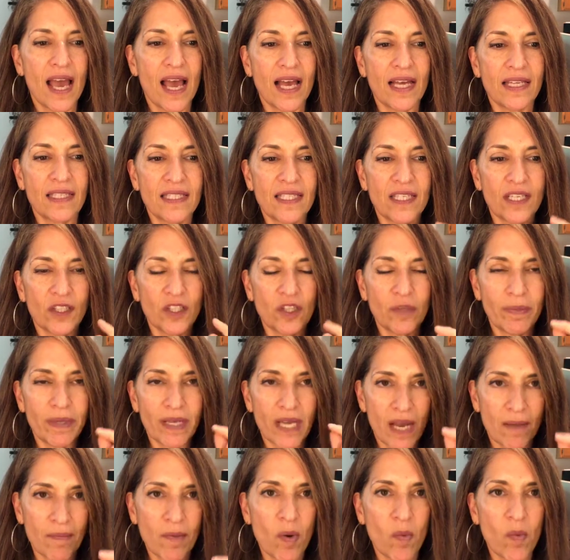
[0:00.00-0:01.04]
until you
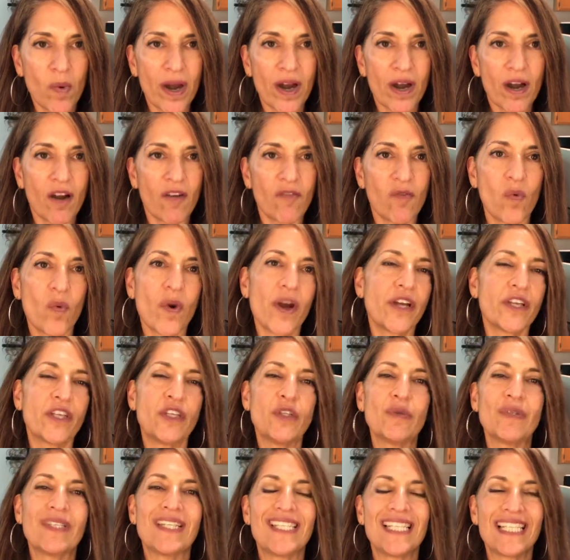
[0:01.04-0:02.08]
become aware of where
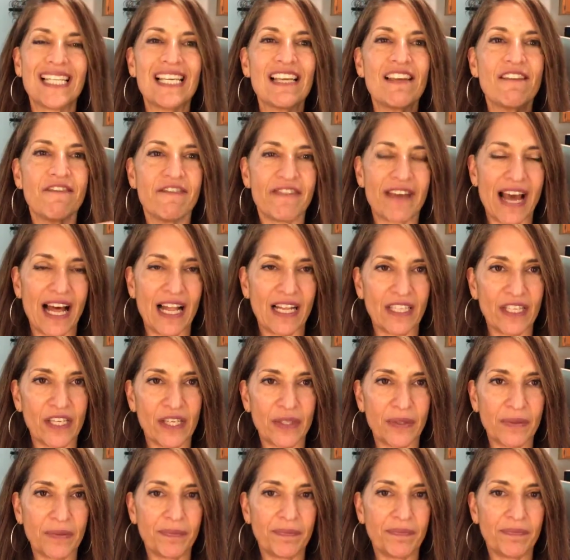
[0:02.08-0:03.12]
you
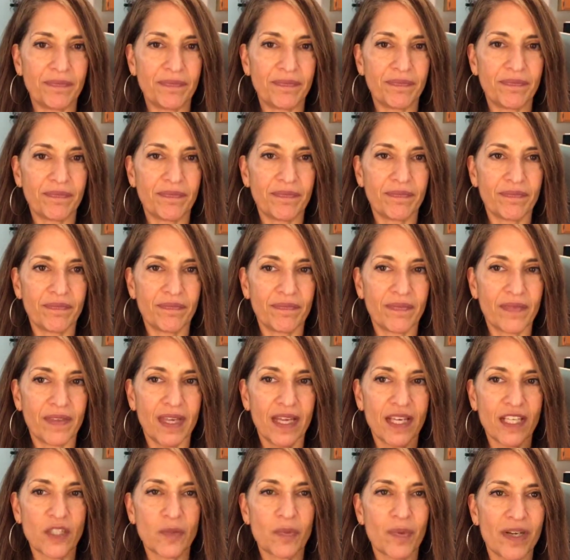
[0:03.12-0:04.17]
devalue
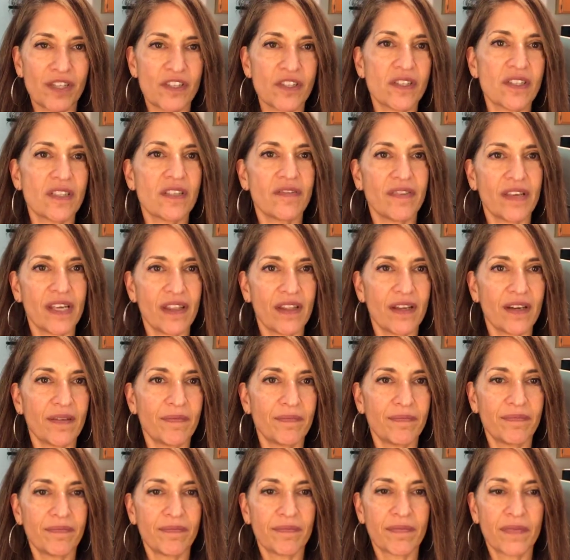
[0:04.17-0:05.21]
expressions of either.
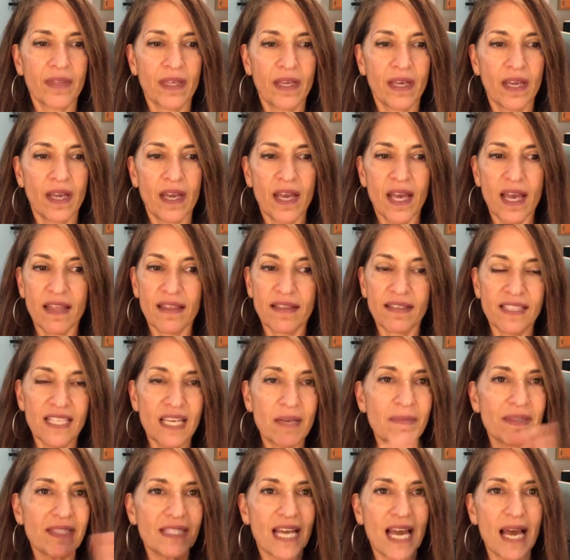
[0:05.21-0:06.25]
The
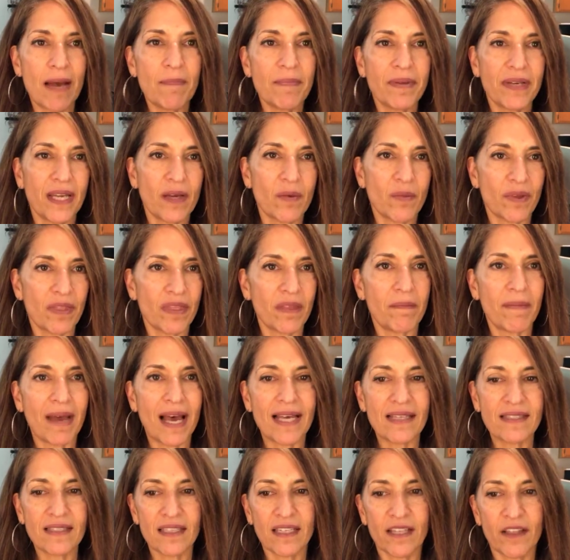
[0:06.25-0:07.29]
same is happening with the
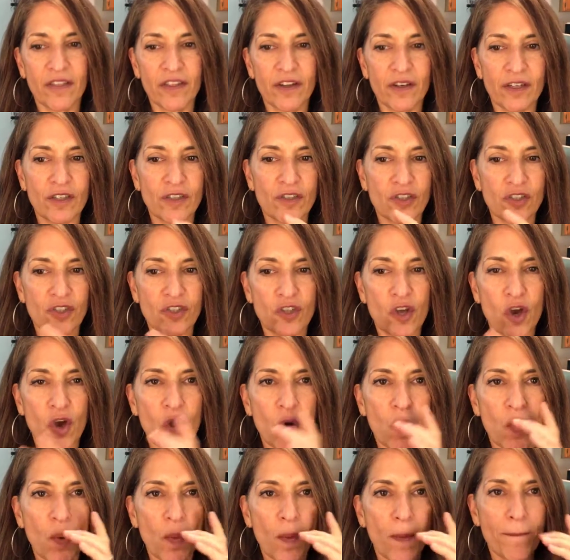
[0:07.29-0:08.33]
masculine. There is
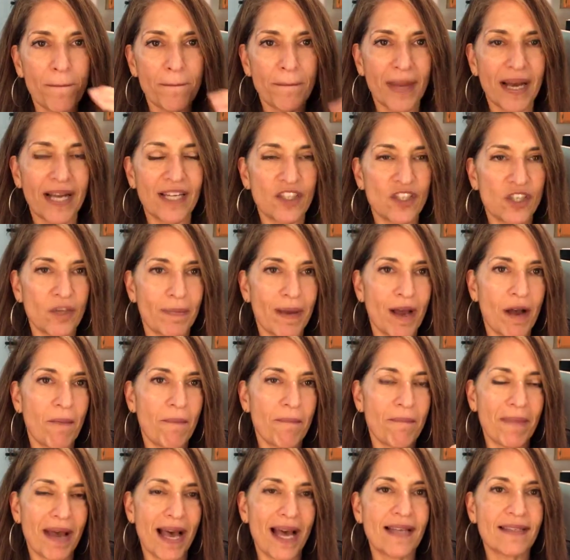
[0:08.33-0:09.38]
so much
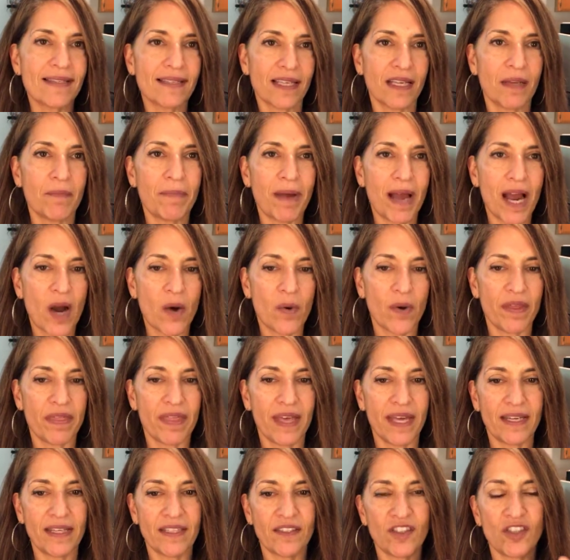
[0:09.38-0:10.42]
about masculine power
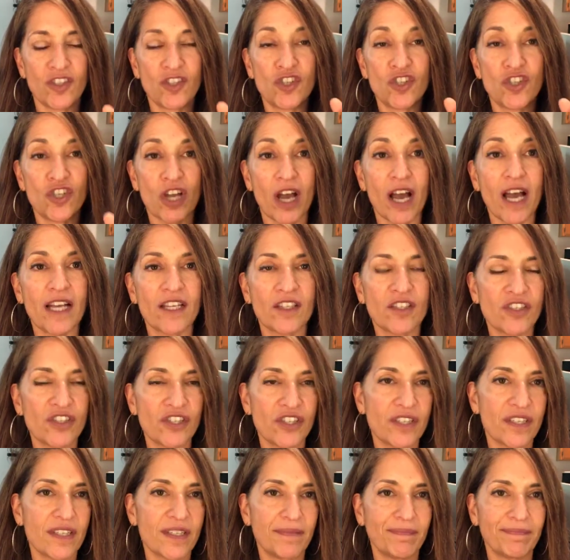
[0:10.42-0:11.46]
that is
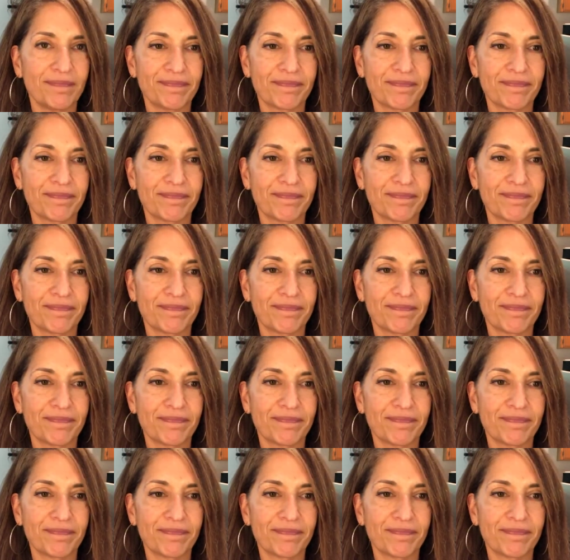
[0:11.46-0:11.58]
judged